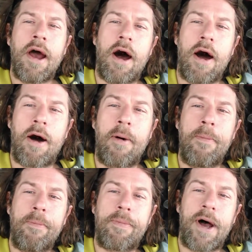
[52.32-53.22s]

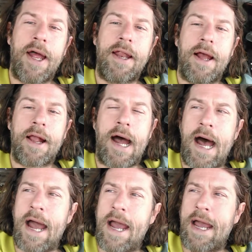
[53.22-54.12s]
Um, but a
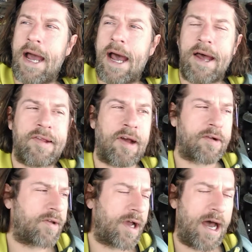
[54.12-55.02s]
guy, I
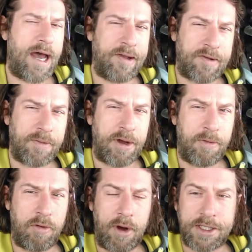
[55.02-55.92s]
talked to a guy, asked him a
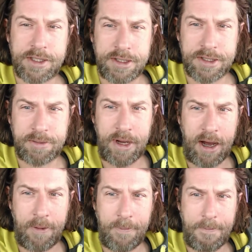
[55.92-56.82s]
couple questions
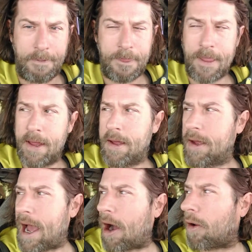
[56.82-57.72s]
about
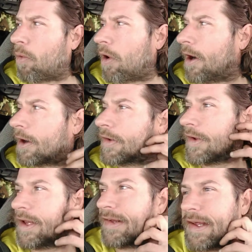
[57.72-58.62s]
how it
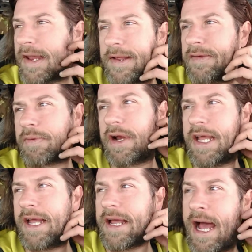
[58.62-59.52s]
works, and he said it's
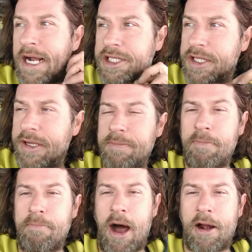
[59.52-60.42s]
pretty actually
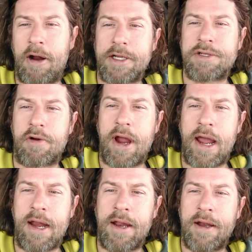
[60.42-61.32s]
moderate
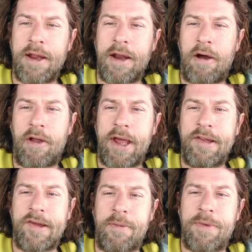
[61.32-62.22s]
terrain and it all
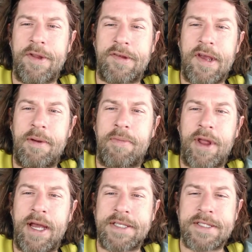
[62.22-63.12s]
ends up in the same
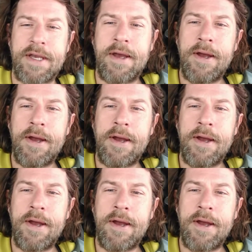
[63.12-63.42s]
place.